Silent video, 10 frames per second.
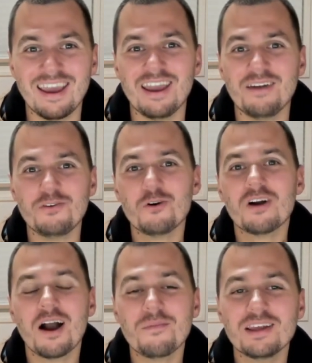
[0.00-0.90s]
If you're
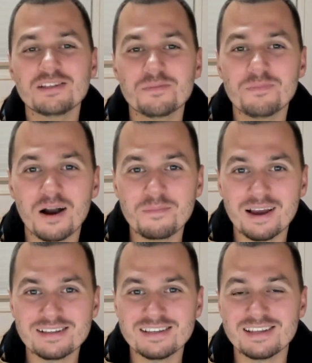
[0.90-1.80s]
coming into bug
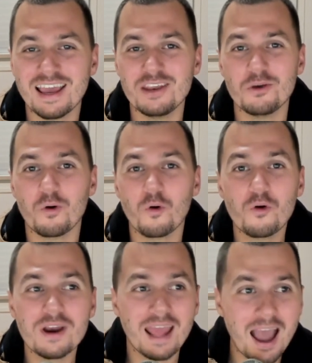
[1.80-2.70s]
bounties and you
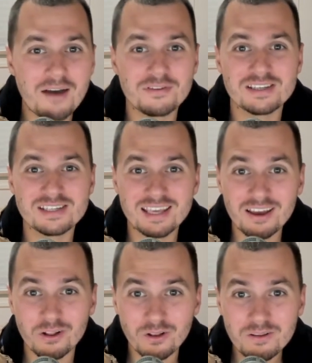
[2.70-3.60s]
already have a
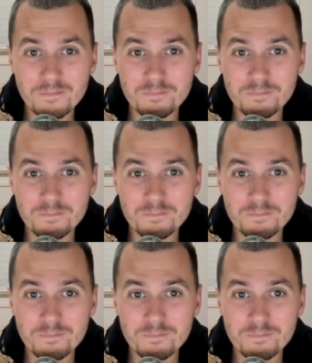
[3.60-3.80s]
skill,